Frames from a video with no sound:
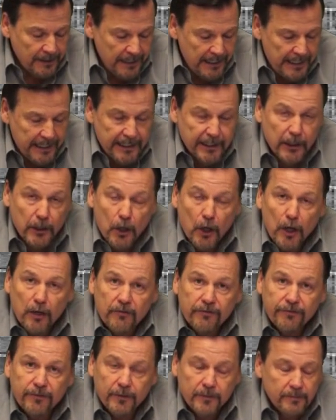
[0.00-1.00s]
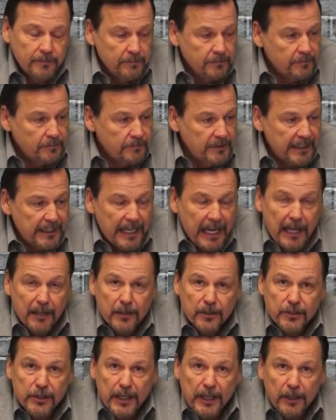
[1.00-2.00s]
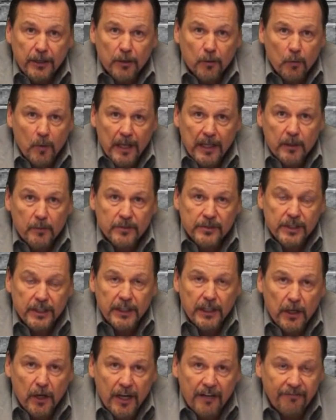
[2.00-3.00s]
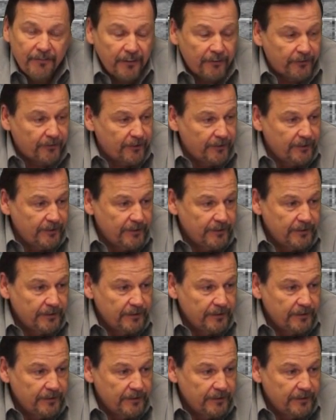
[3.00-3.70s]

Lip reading: He got a call from Nick Alexander while he was in the office.